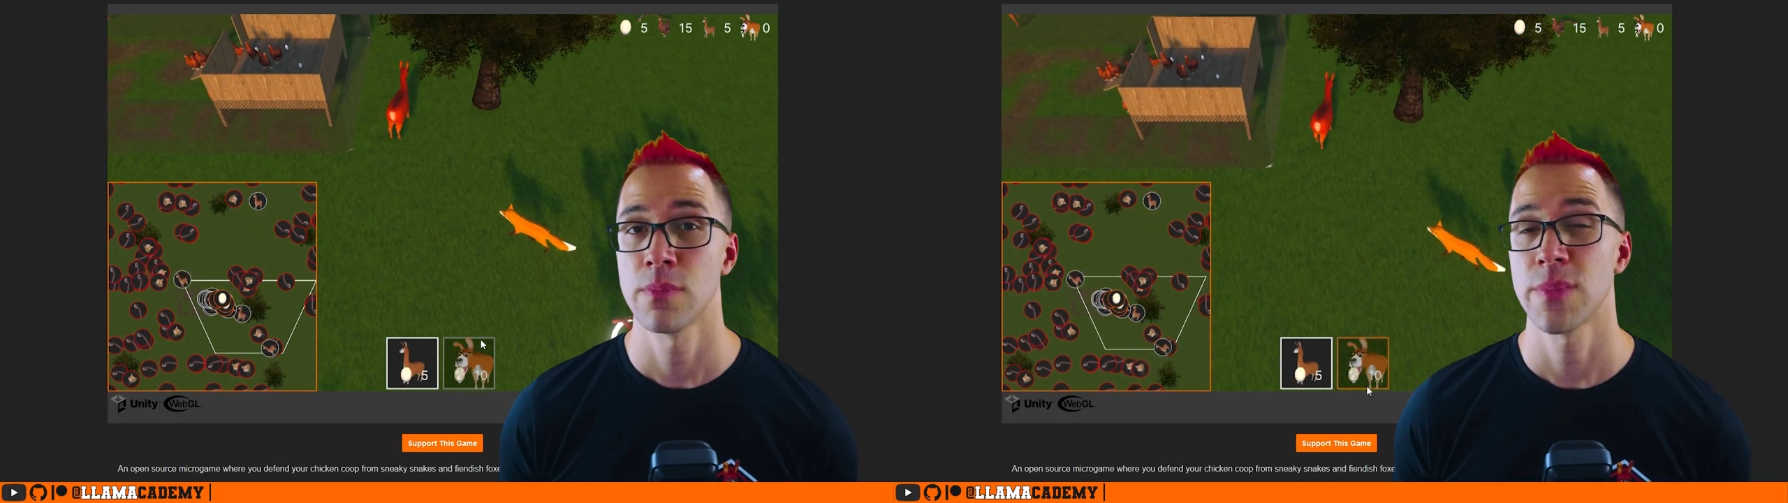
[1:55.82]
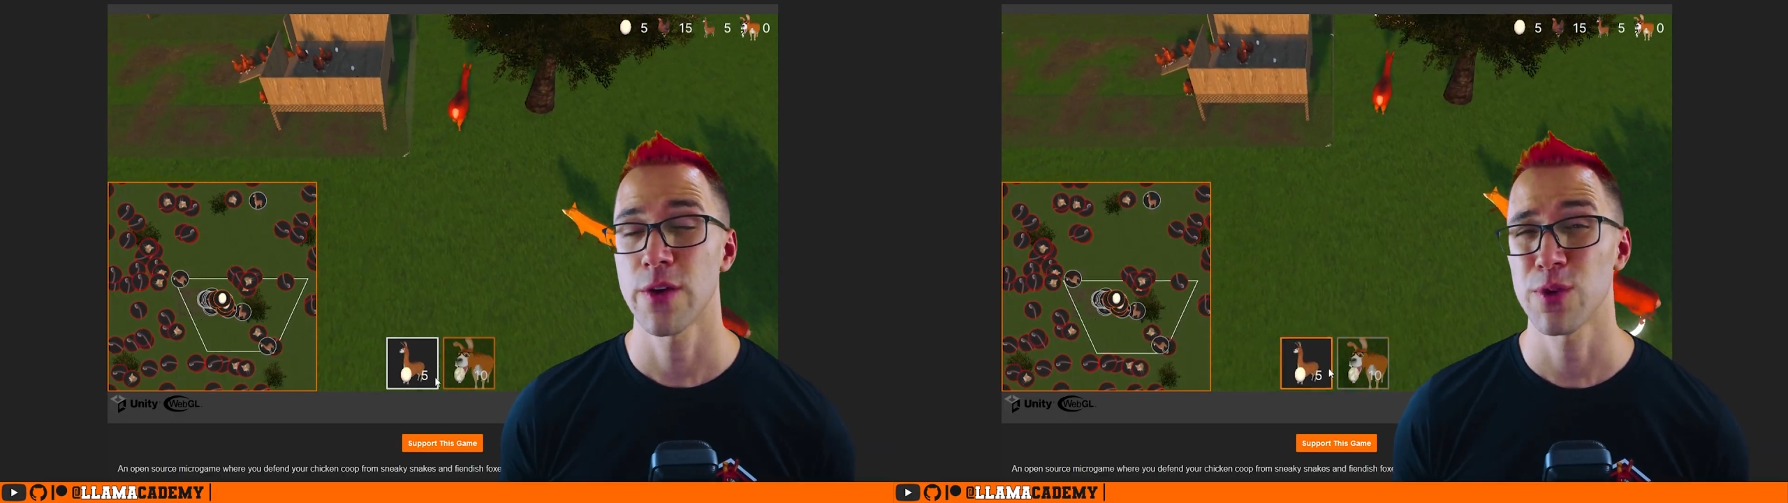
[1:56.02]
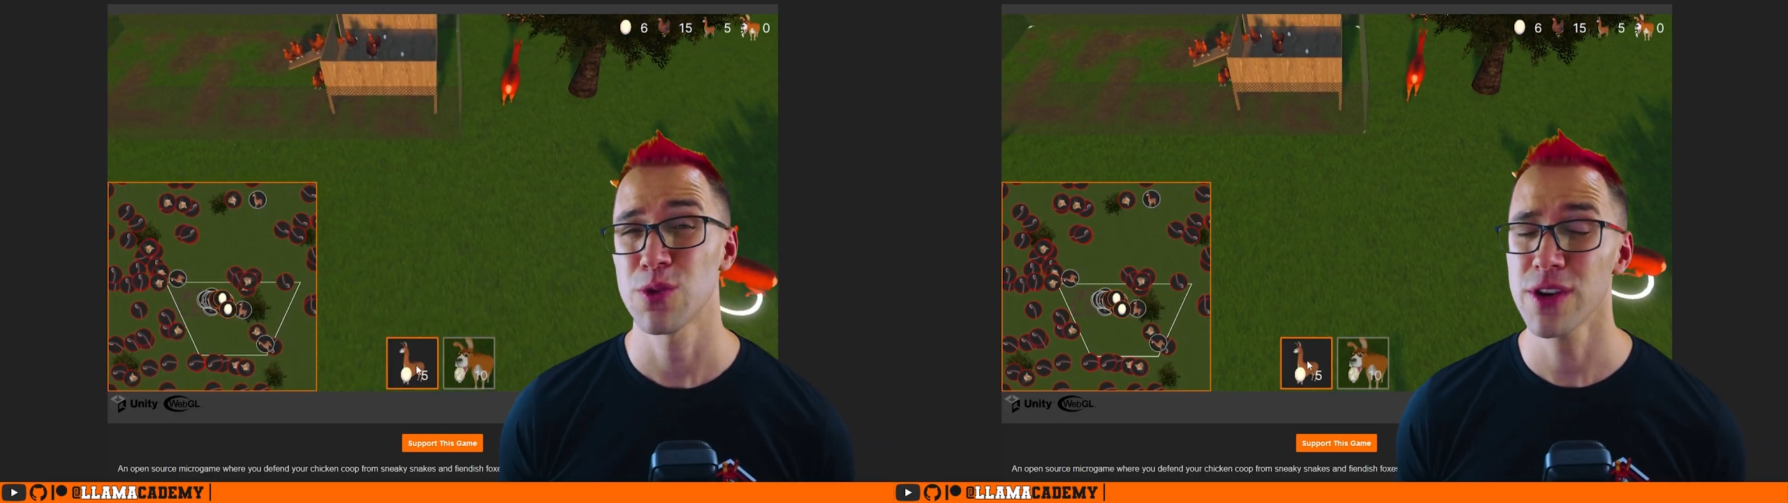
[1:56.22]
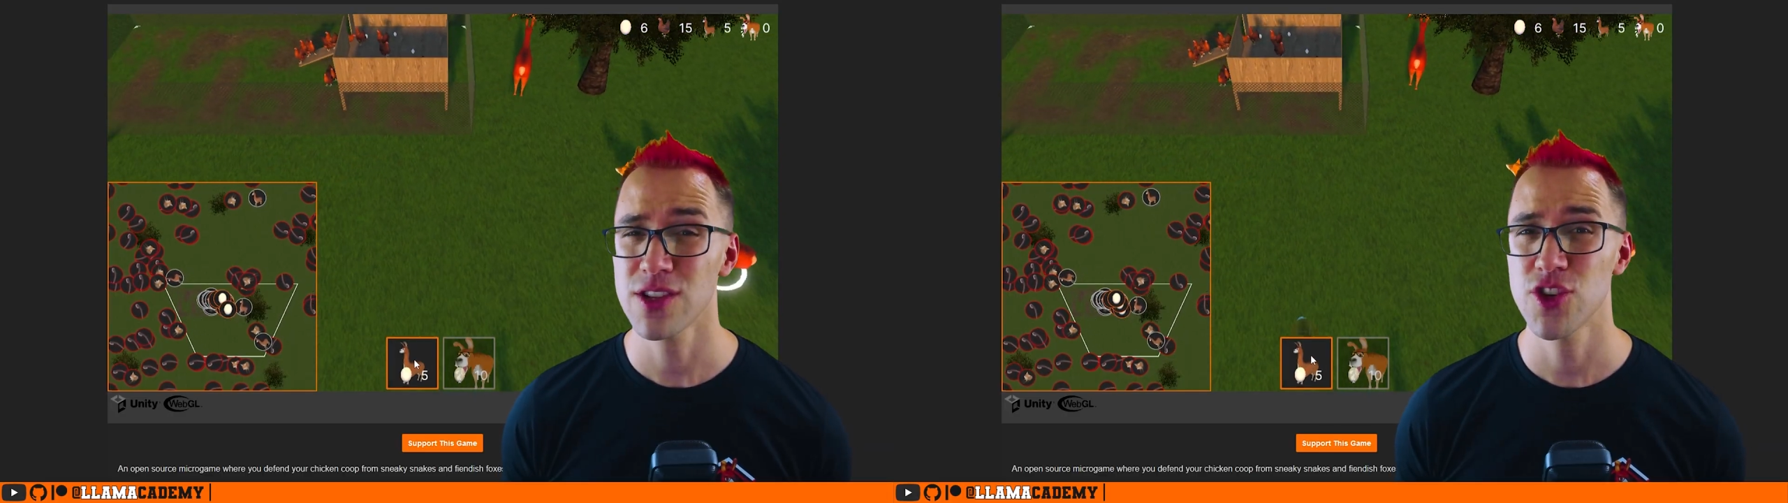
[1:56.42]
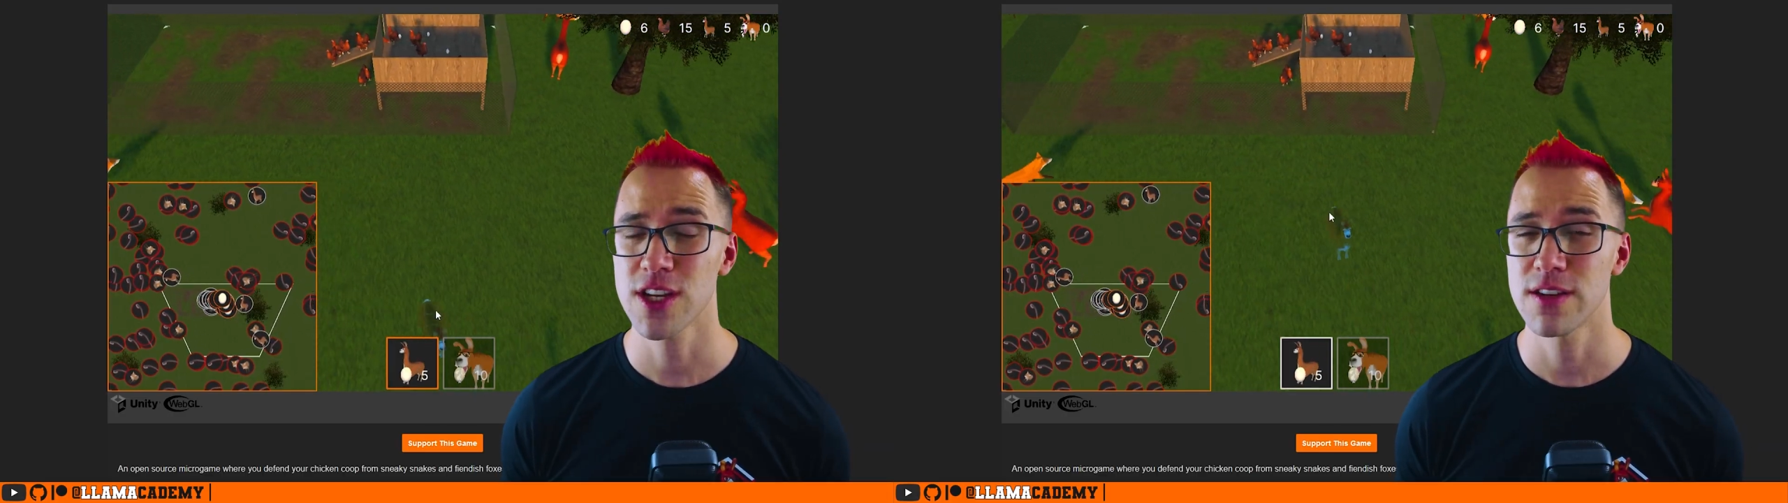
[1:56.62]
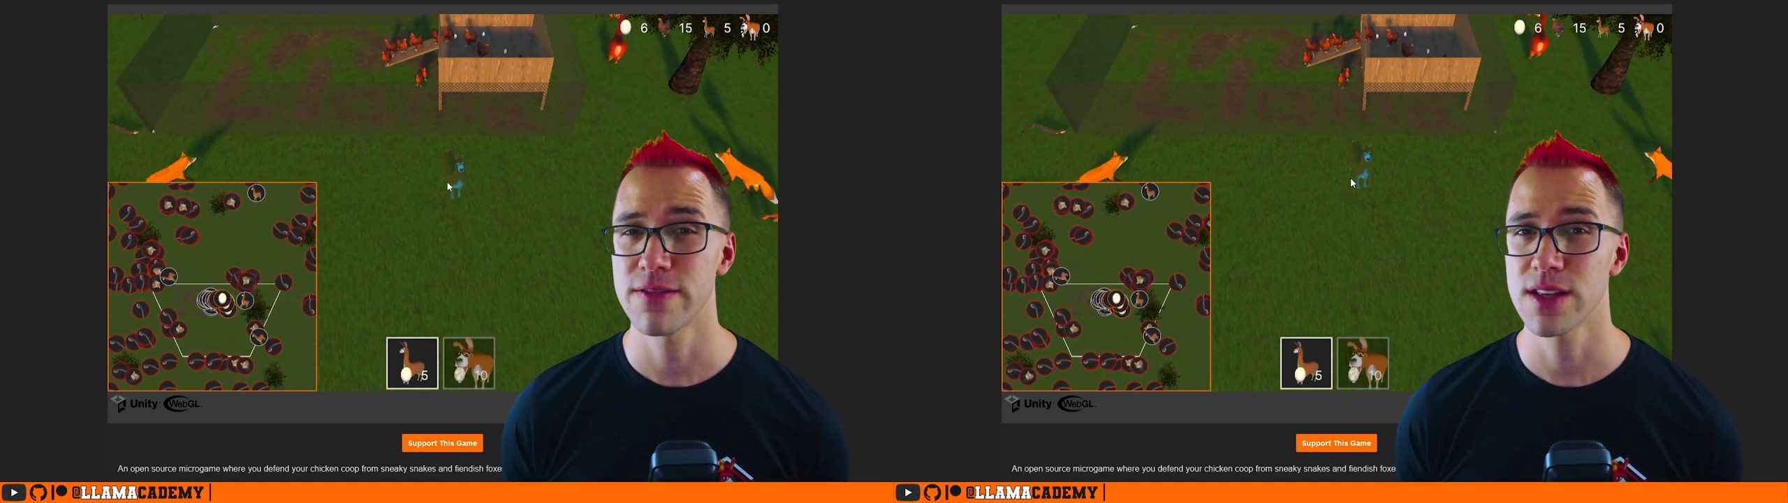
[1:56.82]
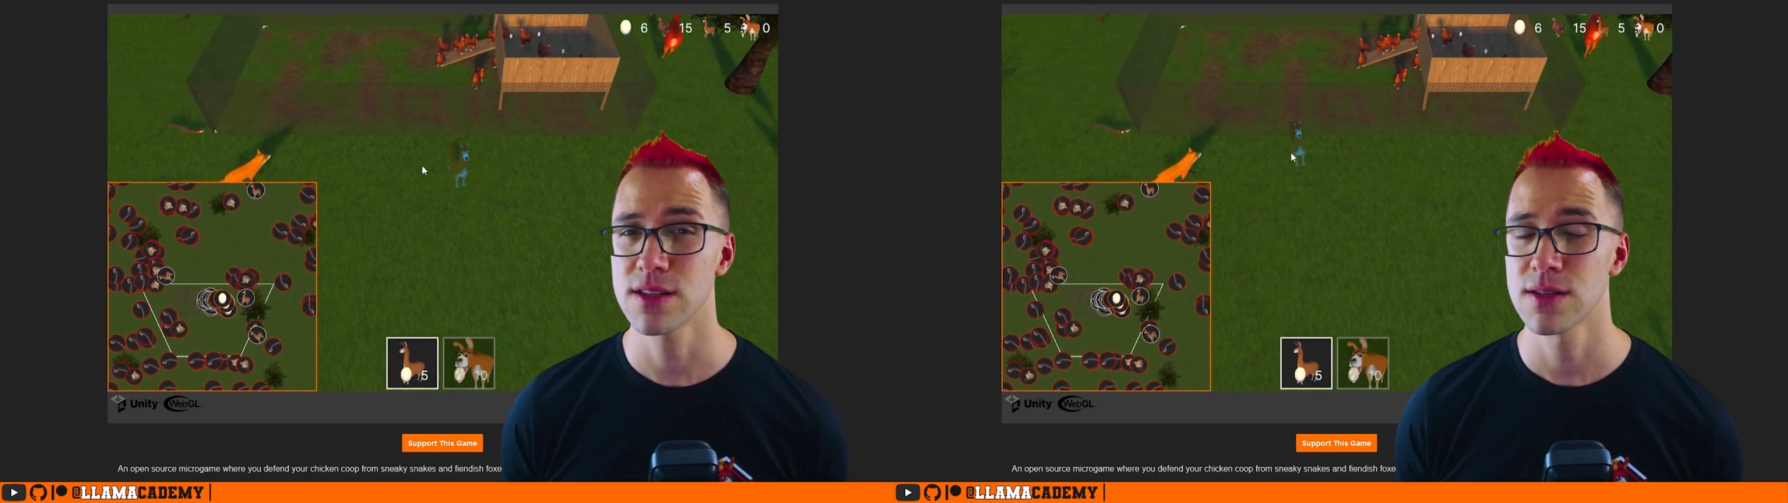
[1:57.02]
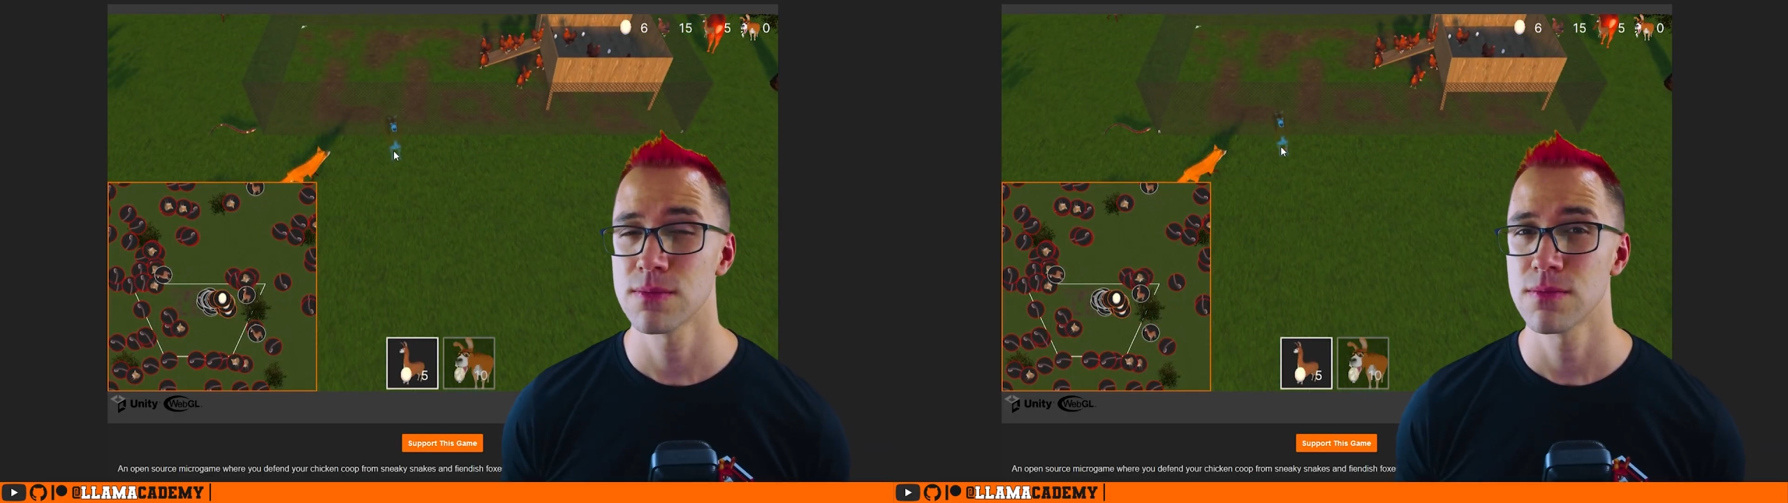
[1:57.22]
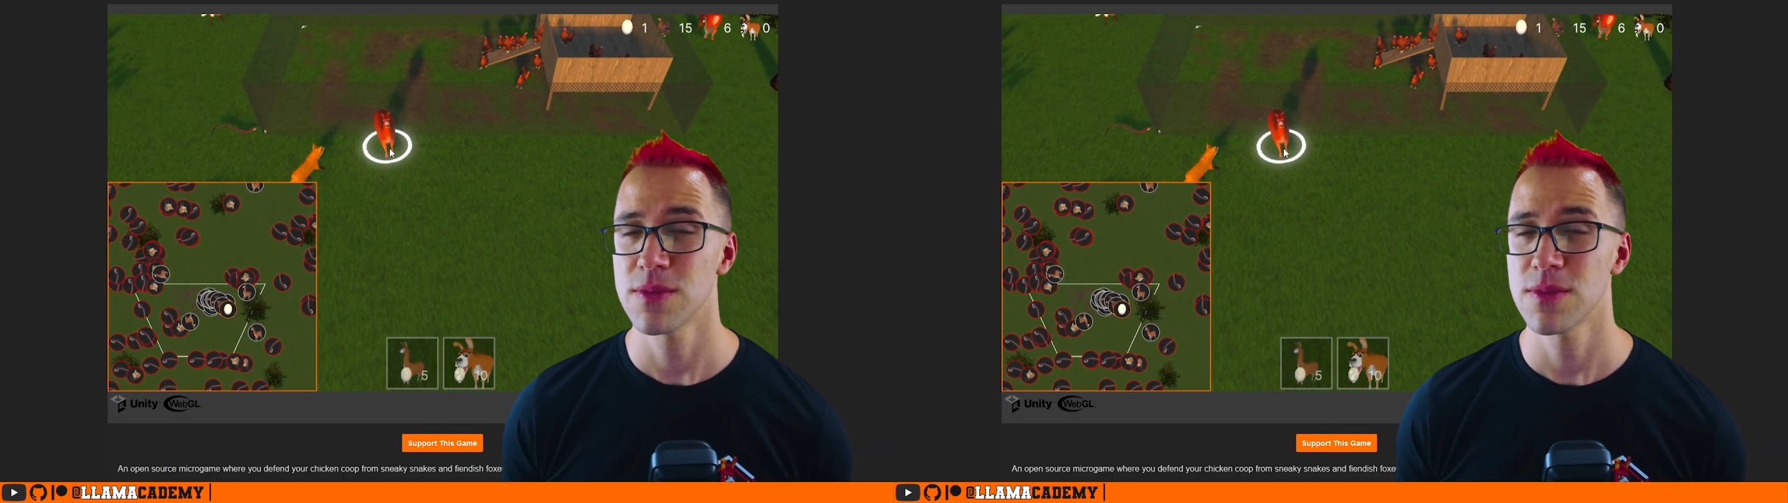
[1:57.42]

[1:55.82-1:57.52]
Now, if we look at Chicken Defense,